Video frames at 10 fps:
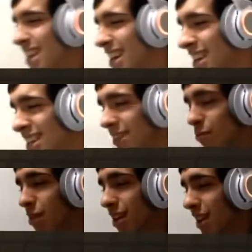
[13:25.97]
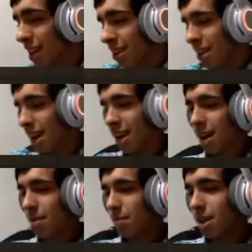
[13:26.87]
It really is a
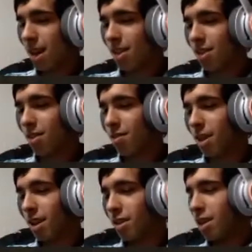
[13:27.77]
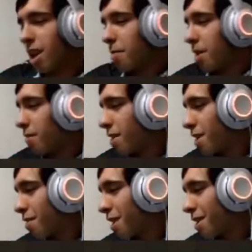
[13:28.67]
complex device.
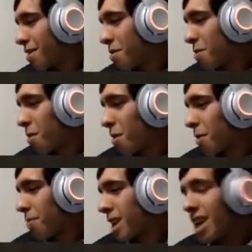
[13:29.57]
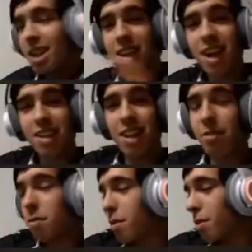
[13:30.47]
If I knew more... the next time
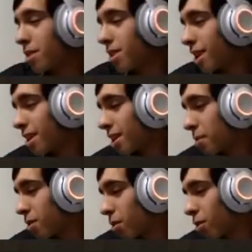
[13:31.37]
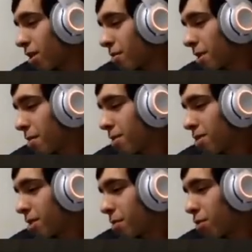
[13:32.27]
we build this in the next episode, we're going to be able to
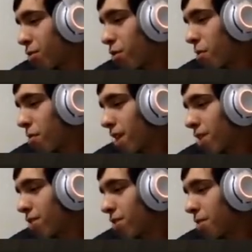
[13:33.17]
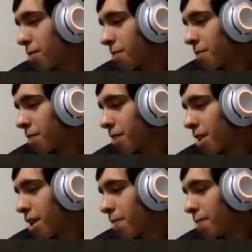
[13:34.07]
zip through them faster.
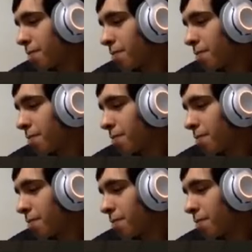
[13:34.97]
But